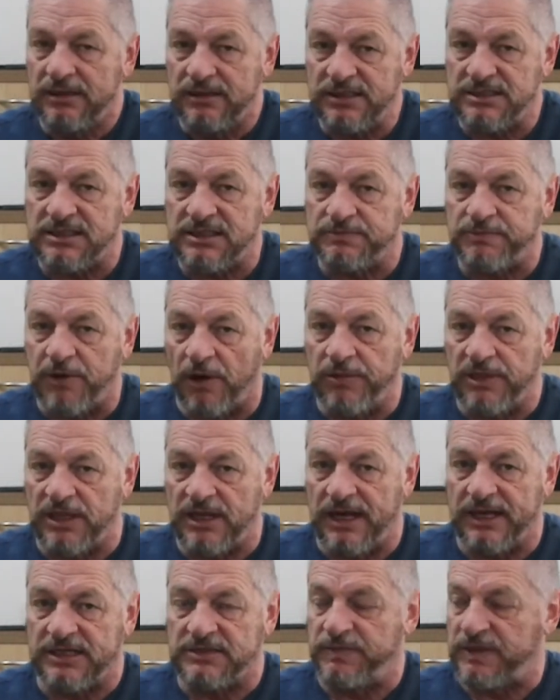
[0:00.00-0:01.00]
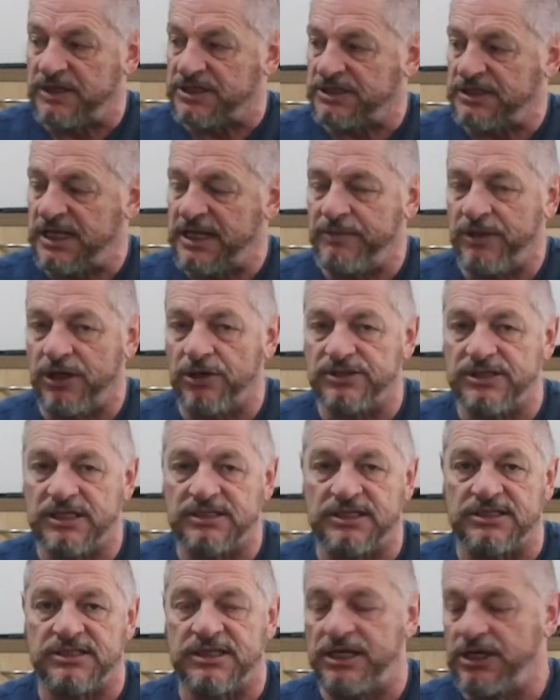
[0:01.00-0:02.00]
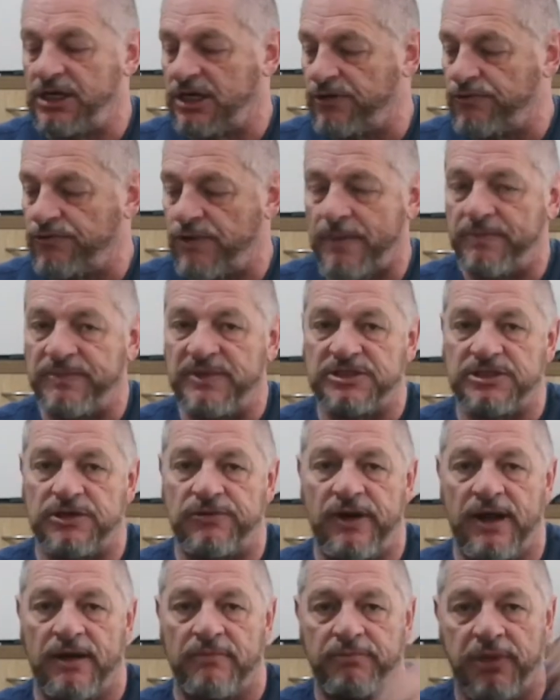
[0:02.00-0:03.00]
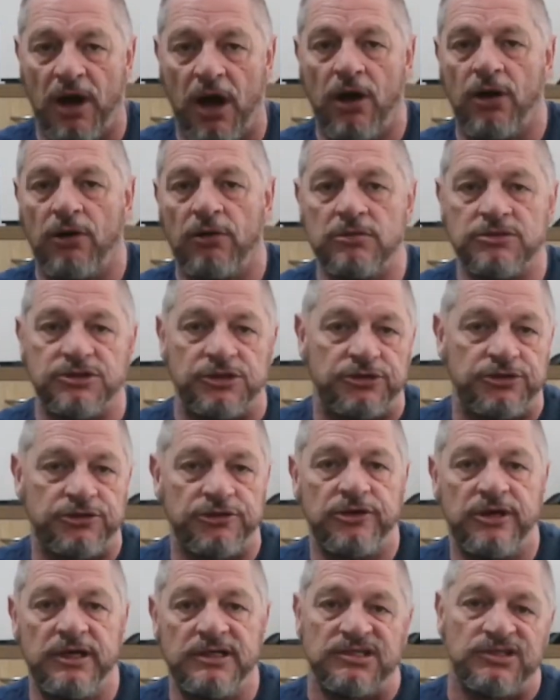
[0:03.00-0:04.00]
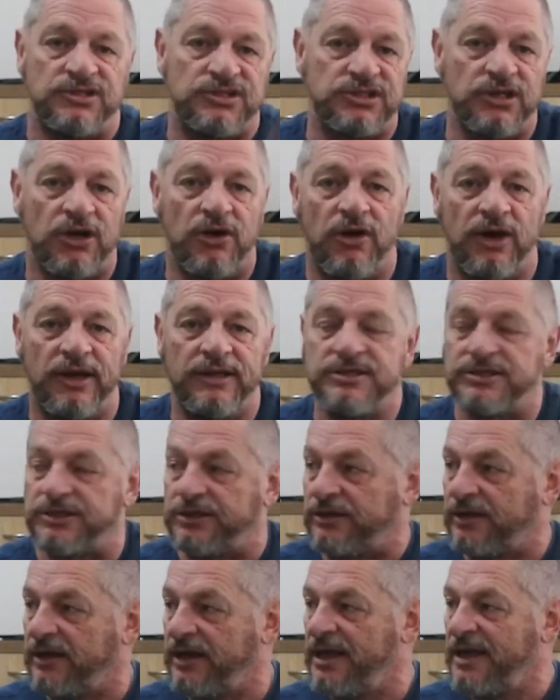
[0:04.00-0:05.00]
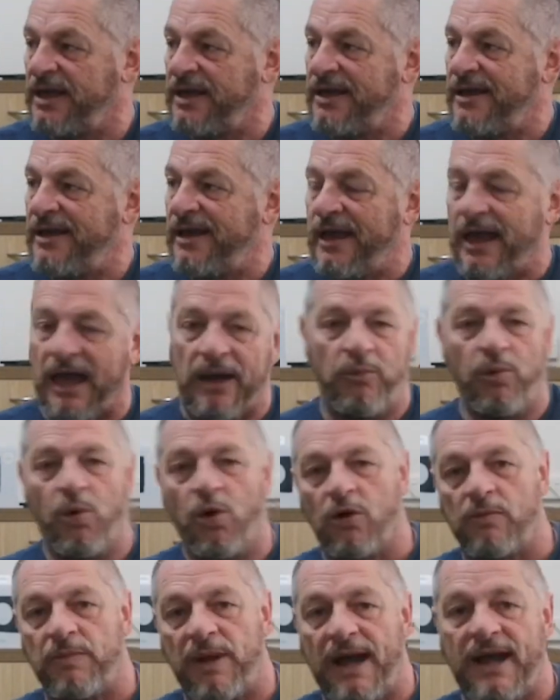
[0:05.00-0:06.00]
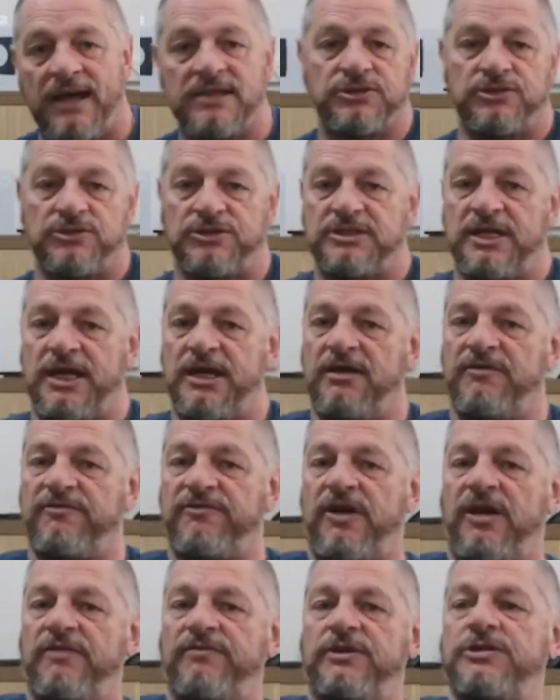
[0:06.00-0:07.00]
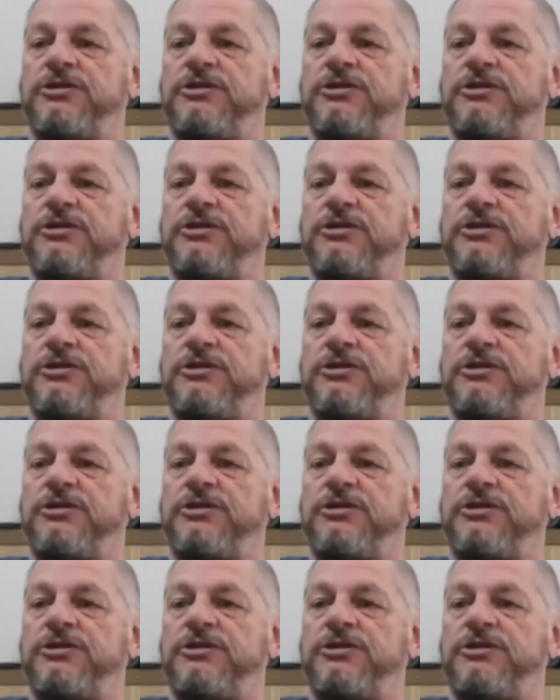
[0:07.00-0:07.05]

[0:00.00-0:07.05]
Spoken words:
this is probably the next best thing, because as I said, you can wrap this around poles and trees and signs and walk past or stand in front of it and